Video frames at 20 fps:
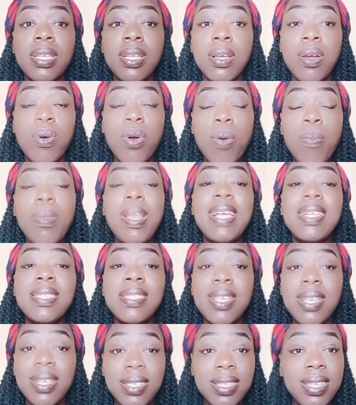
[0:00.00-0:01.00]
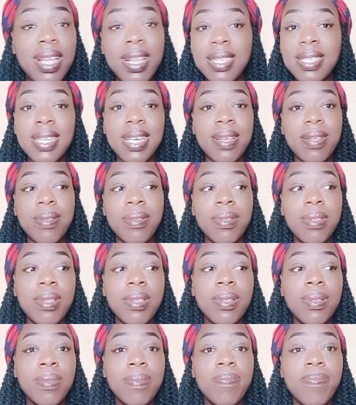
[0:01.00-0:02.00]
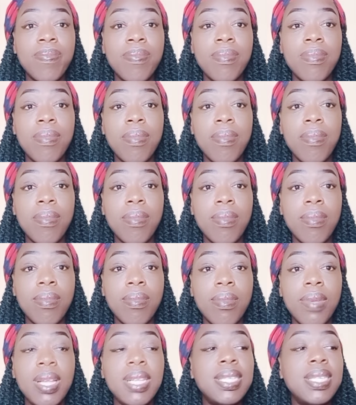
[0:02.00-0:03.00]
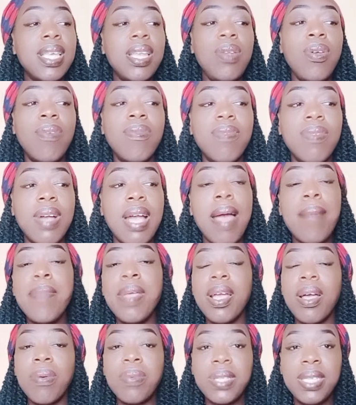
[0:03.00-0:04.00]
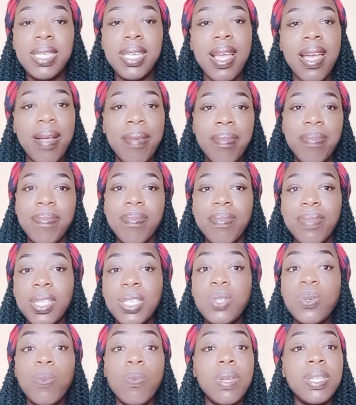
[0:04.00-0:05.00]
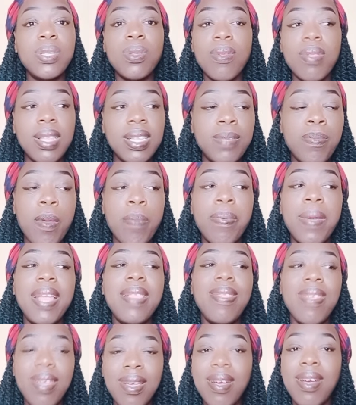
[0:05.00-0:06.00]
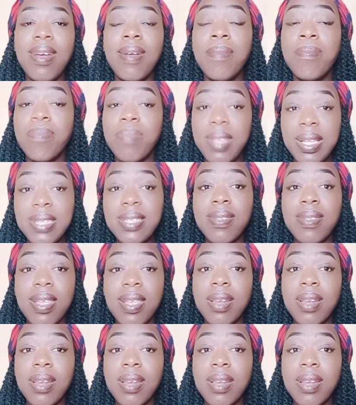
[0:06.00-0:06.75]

homeless shelter instead of coming out here to question these people. I think this is